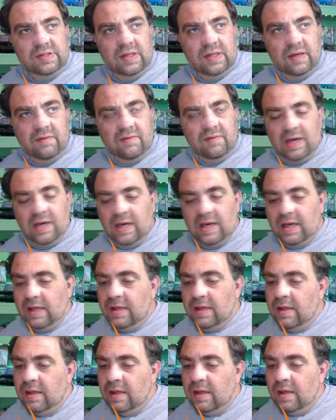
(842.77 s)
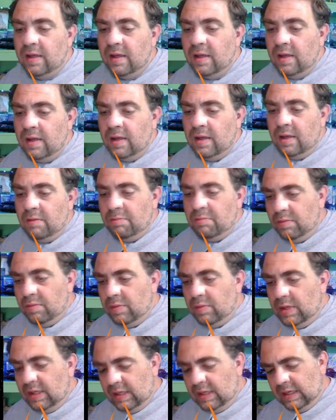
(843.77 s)
I've got
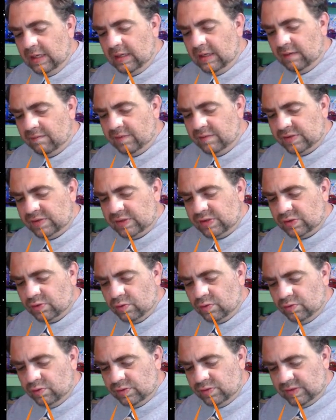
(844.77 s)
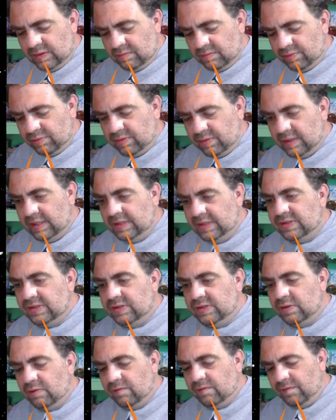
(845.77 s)
many of the screws in place
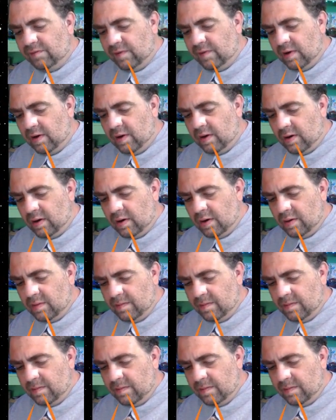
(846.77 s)
so far. I'm